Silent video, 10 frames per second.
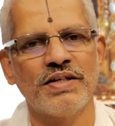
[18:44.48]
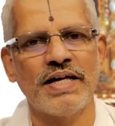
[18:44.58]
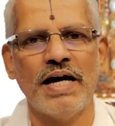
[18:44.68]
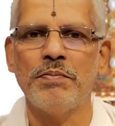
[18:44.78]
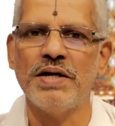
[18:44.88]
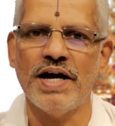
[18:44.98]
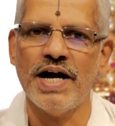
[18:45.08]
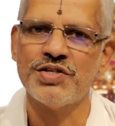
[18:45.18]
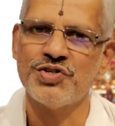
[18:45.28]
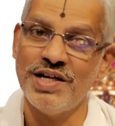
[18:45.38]
can be
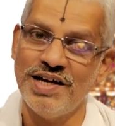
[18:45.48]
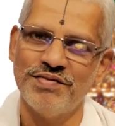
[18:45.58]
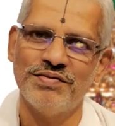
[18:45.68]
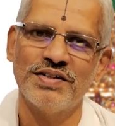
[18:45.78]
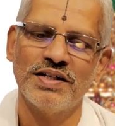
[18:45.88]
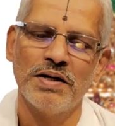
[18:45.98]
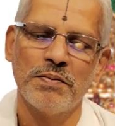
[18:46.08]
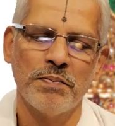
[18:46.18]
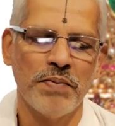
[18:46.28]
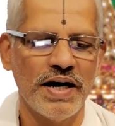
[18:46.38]
achieved
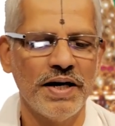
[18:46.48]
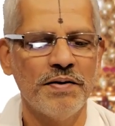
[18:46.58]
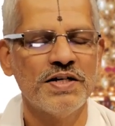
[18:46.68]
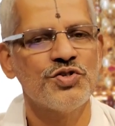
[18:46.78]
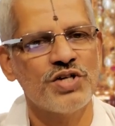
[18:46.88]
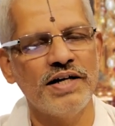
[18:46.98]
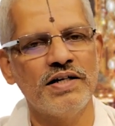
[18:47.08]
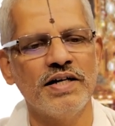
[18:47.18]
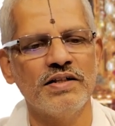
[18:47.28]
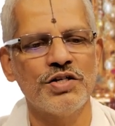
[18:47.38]
by
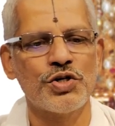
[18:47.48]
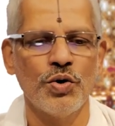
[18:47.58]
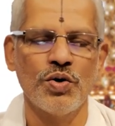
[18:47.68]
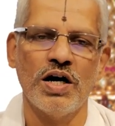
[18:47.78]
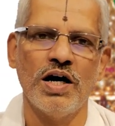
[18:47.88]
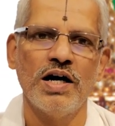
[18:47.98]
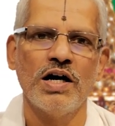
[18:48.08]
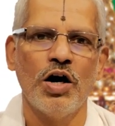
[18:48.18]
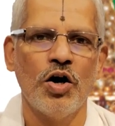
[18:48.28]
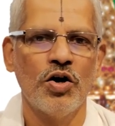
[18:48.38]
chanting the shloka
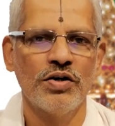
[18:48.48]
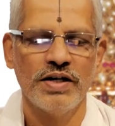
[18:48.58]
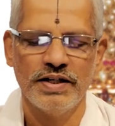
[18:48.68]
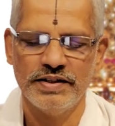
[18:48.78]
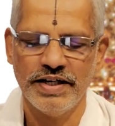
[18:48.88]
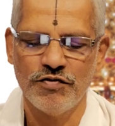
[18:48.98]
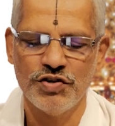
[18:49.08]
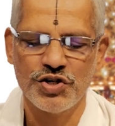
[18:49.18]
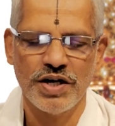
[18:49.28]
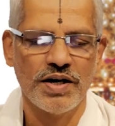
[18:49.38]
on
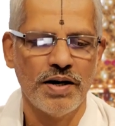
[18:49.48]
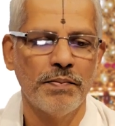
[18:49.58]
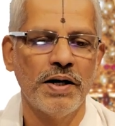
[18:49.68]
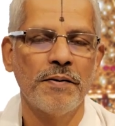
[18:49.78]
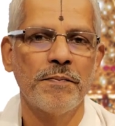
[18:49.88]
Digvijaya Rama.